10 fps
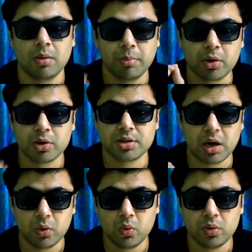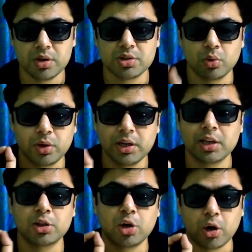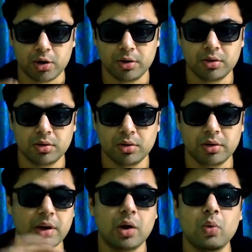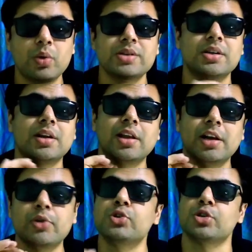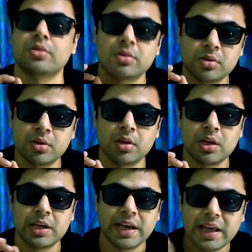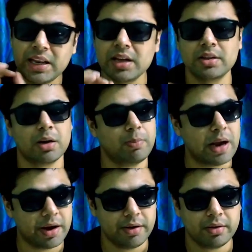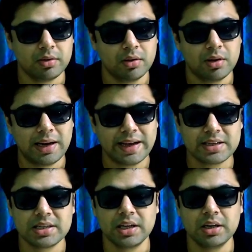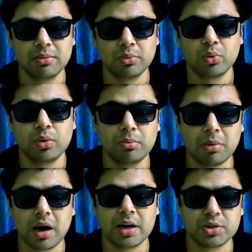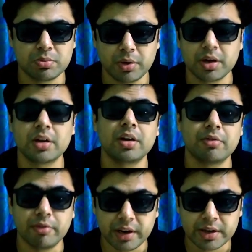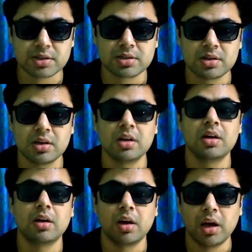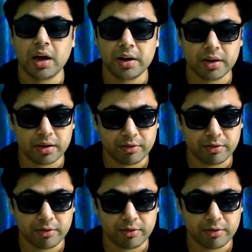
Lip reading: Because Rahu is only a thought. Rahu is an illusion. Any other planet like Sun, Moon, Mars, Mercury, Venus, and